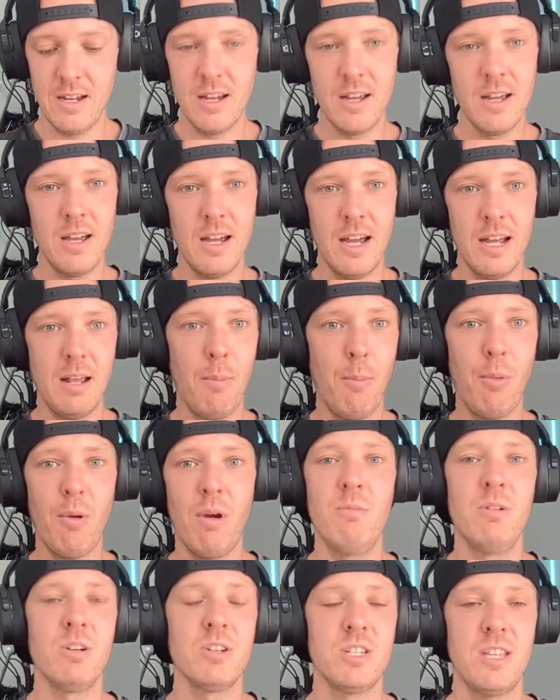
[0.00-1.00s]
and it pretty
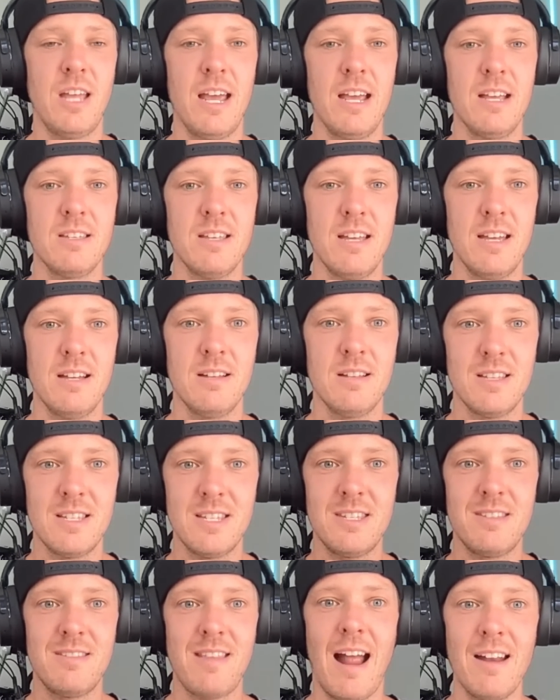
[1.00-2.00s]
much stays
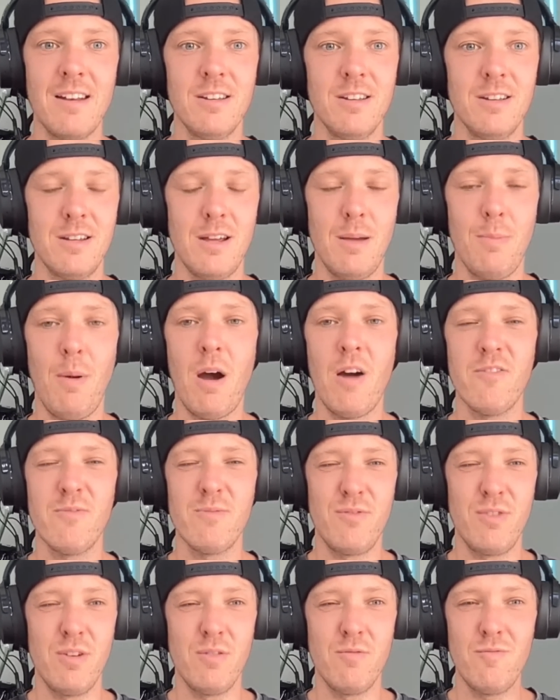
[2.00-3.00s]
standard, apart from
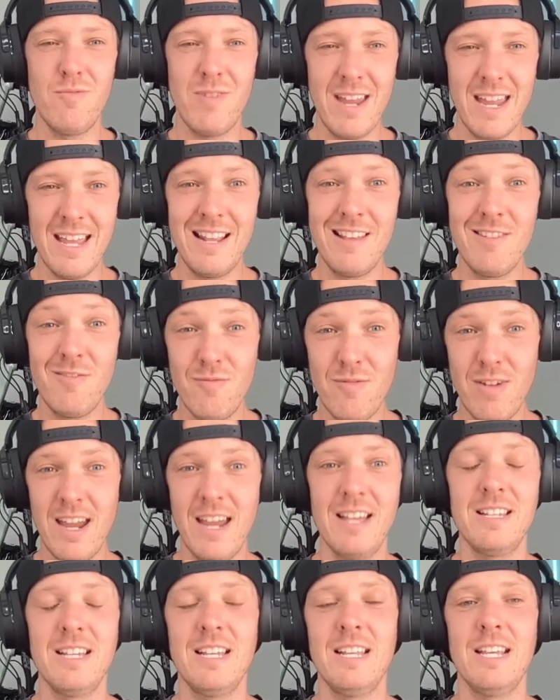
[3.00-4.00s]
if you really,
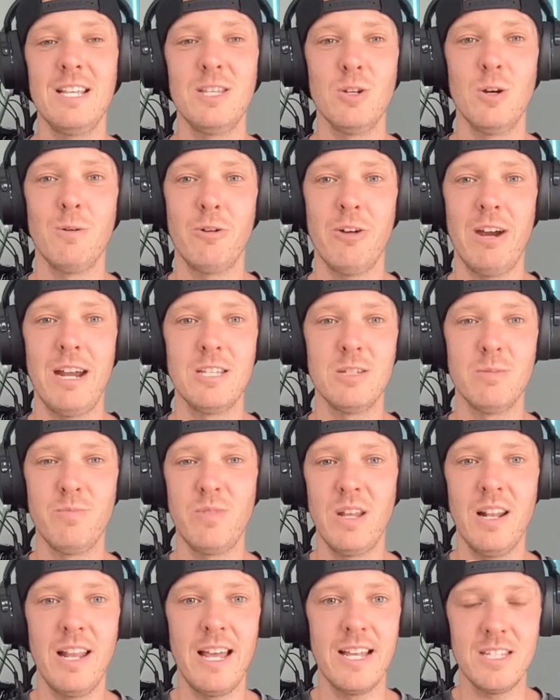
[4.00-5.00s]
really need to upgrade
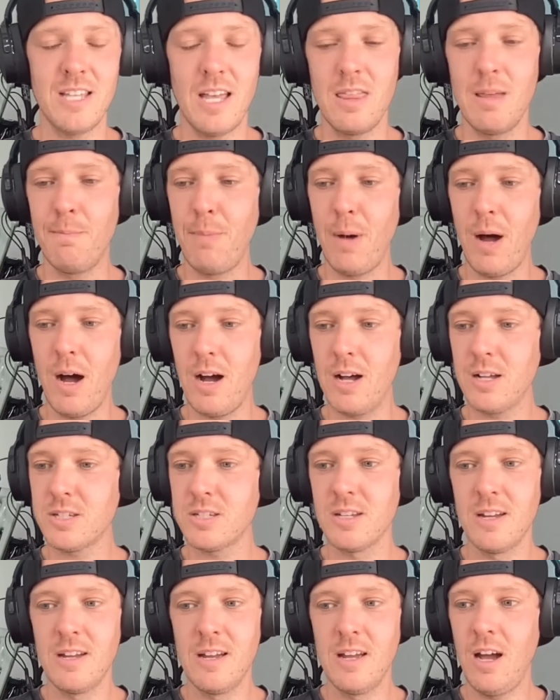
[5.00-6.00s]
something. Let's say the bars
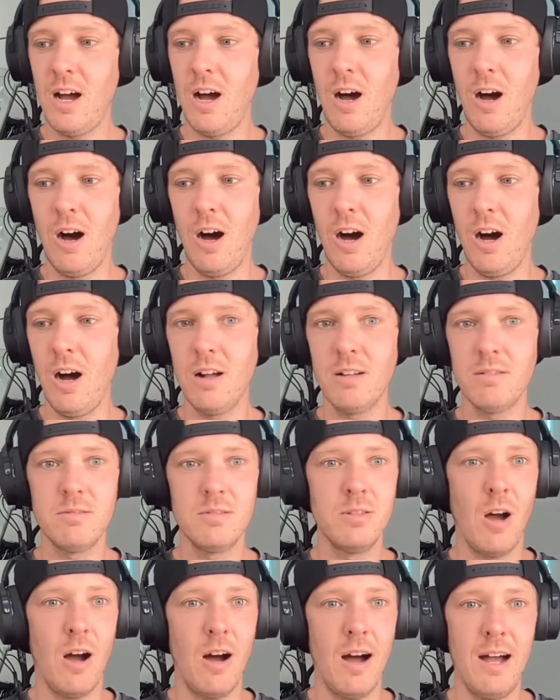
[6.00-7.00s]
are
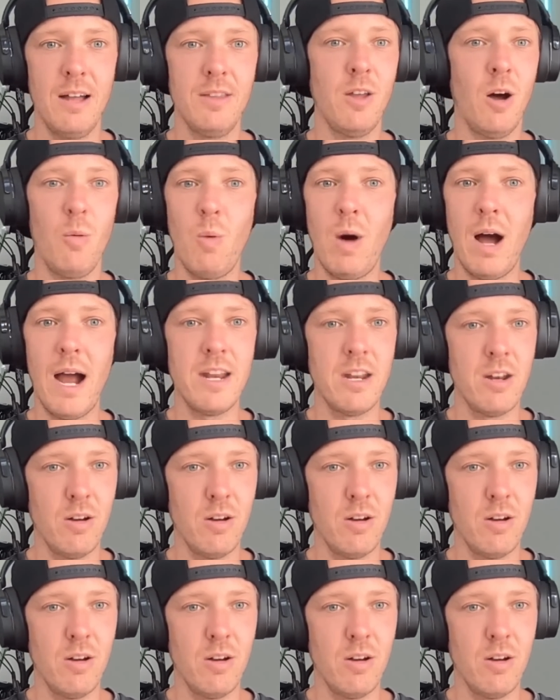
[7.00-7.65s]
not wide enough.